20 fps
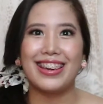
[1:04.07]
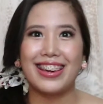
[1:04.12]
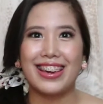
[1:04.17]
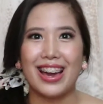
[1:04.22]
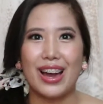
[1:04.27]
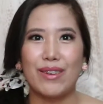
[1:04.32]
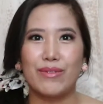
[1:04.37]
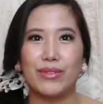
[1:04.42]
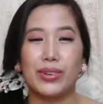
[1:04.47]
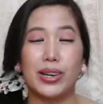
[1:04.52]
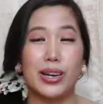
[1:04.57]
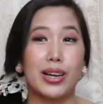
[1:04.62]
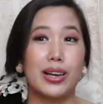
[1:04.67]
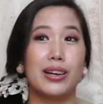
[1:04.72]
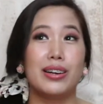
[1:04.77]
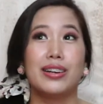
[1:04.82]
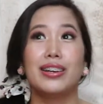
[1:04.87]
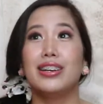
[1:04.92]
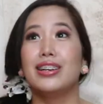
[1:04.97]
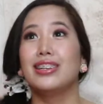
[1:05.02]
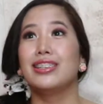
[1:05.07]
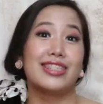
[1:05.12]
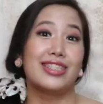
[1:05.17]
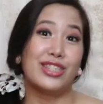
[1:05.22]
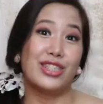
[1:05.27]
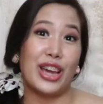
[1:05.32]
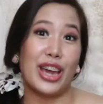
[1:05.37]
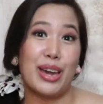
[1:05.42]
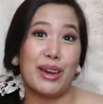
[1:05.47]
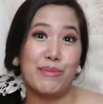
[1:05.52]
the camera.
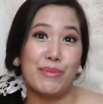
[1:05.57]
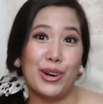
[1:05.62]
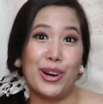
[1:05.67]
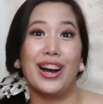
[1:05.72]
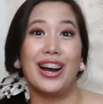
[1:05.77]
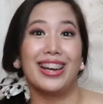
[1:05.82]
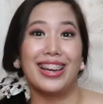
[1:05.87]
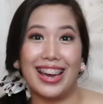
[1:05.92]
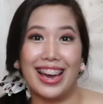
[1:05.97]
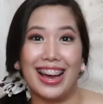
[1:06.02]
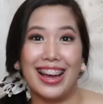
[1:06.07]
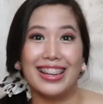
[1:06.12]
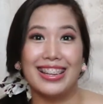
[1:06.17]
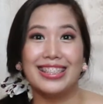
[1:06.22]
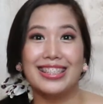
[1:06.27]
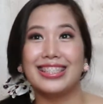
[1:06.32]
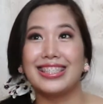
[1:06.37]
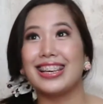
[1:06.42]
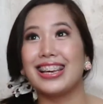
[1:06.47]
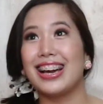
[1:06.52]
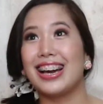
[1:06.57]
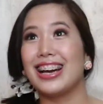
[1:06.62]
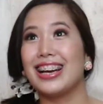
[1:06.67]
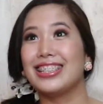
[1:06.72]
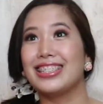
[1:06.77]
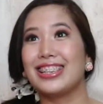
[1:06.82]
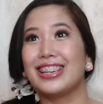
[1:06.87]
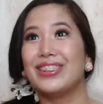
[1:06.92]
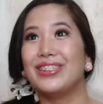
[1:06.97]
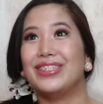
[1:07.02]
J-Mo again. Say
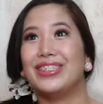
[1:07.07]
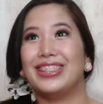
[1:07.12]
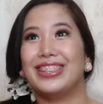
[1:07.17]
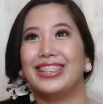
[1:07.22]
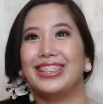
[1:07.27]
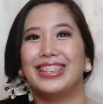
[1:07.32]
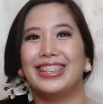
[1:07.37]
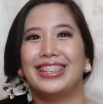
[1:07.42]
hi, J-Mo.